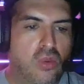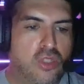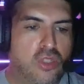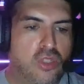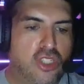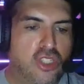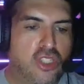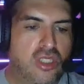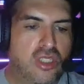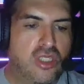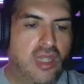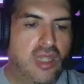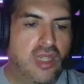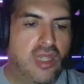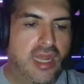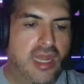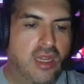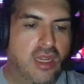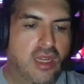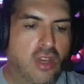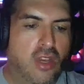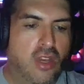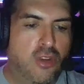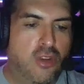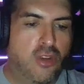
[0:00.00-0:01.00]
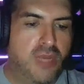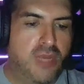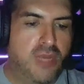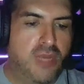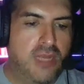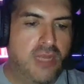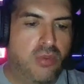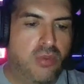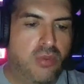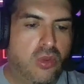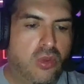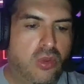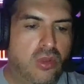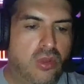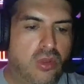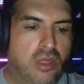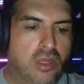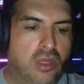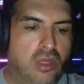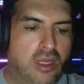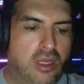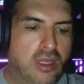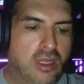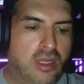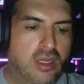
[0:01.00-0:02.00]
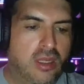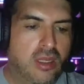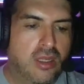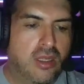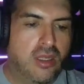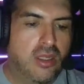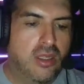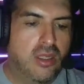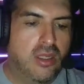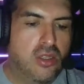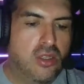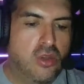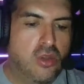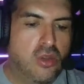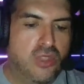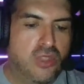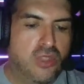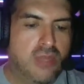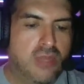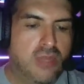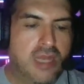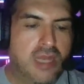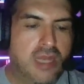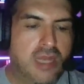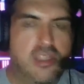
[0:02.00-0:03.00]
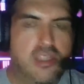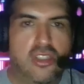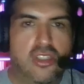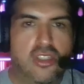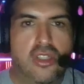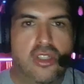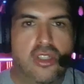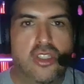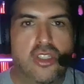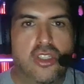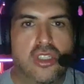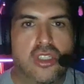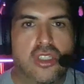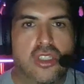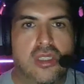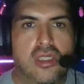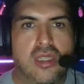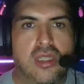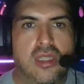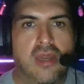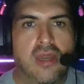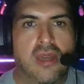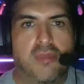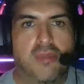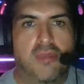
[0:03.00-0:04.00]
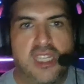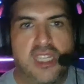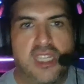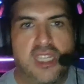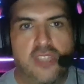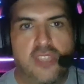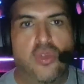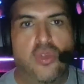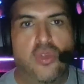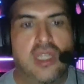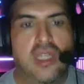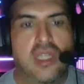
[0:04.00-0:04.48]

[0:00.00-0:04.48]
just like other people, you know, sometimes it's good to just peacefully